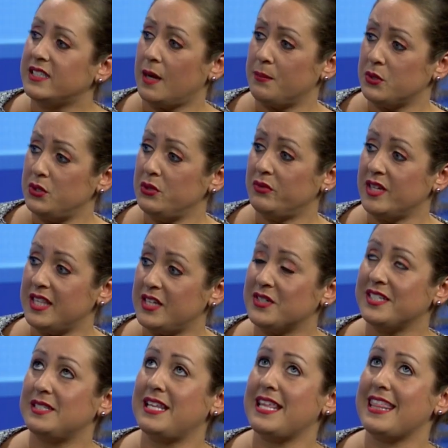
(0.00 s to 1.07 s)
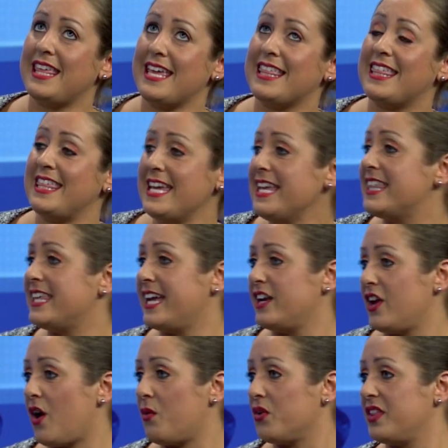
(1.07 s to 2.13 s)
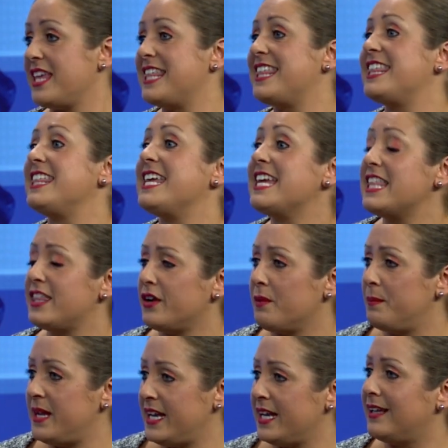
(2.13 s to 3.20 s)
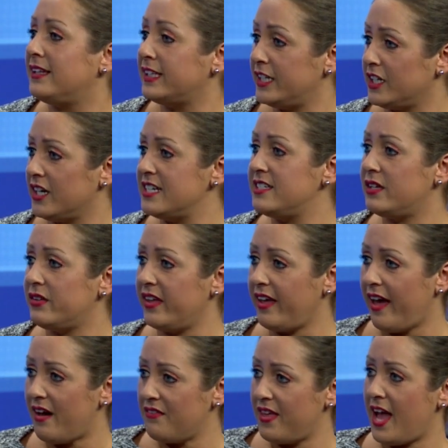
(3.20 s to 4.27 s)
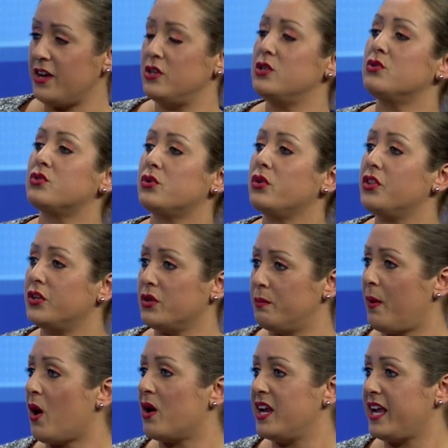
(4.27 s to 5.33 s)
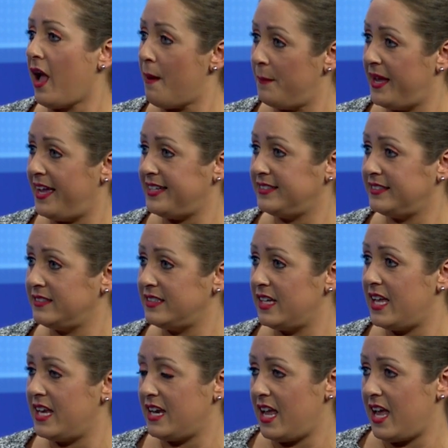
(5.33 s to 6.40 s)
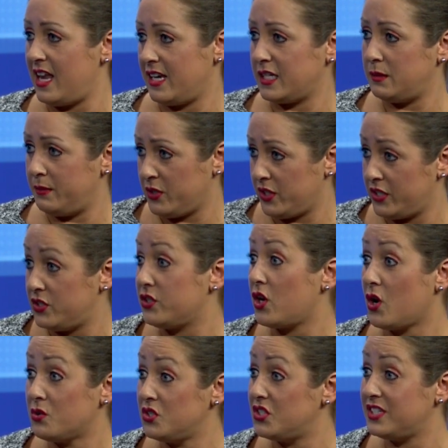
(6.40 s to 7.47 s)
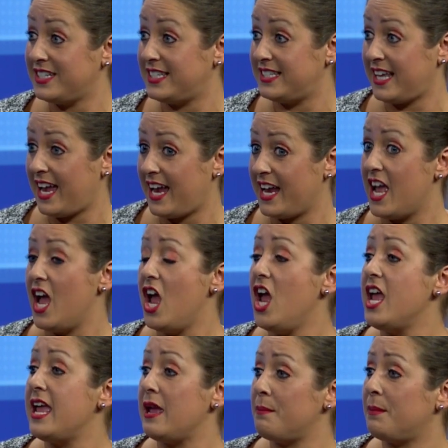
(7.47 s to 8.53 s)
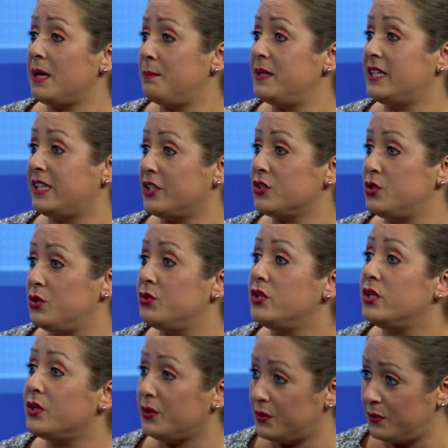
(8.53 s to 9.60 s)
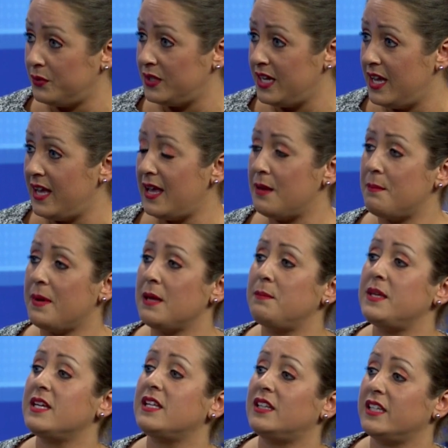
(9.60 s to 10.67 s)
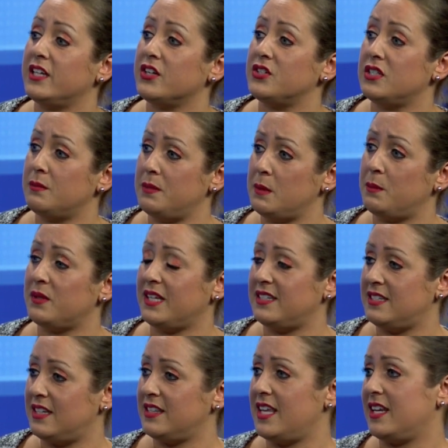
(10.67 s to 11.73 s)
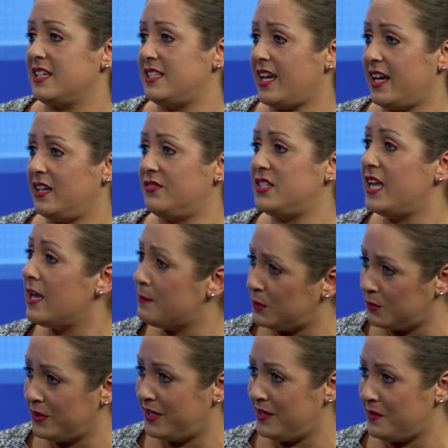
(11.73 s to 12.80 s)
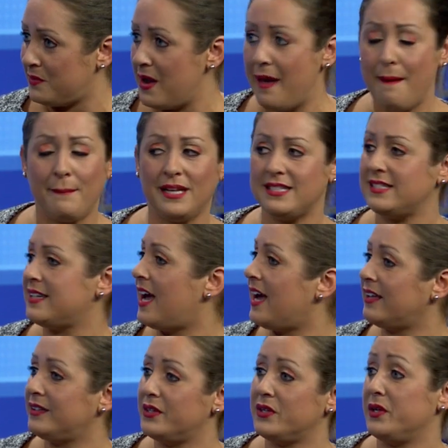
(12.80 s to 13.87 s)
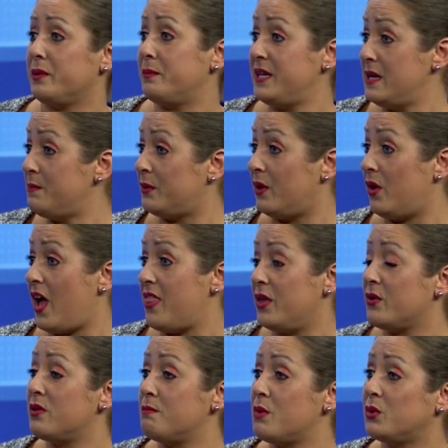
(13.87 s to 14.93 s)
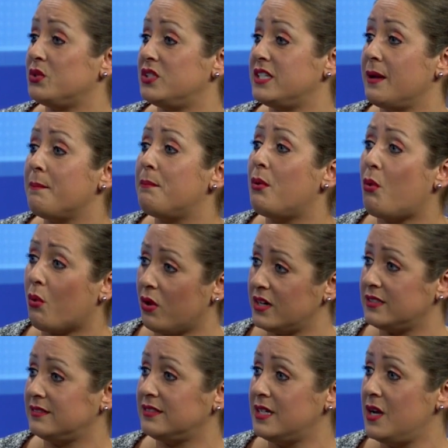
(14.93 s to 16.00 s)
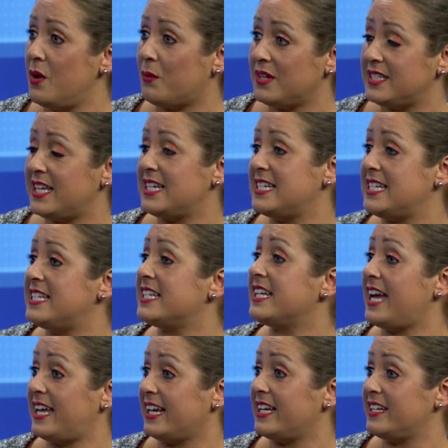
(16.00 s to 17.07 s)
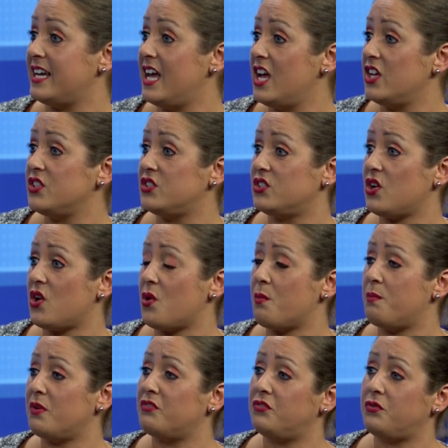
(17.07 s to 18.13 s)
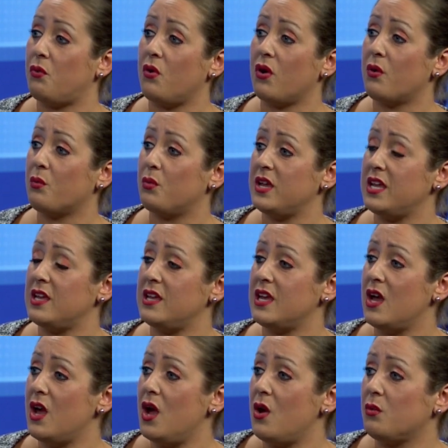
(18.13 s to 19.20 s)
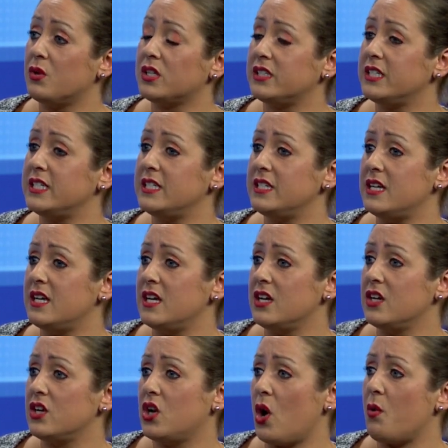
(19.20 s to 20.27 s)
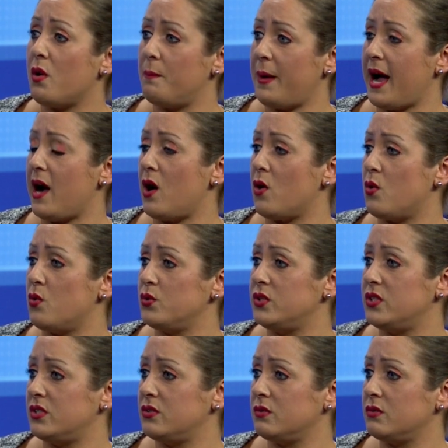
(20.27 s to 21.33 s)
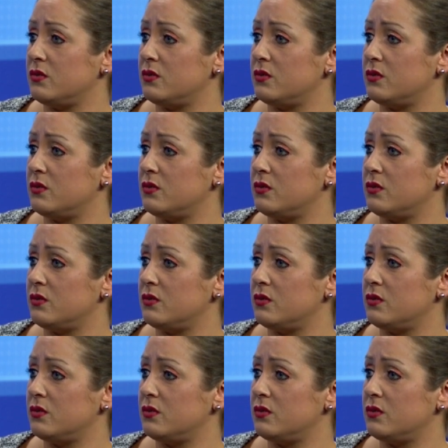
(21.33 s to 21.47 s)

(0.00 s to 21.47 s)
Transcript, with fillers: opportunity right there is they think they know or they think they're being clear until they have that neutral third party come in and an experienced coach to say it might be clear to you it might be clear to the people that sit at that executive table with you but it's not clear to your people and they're the most important ones that need to get it so before we really go about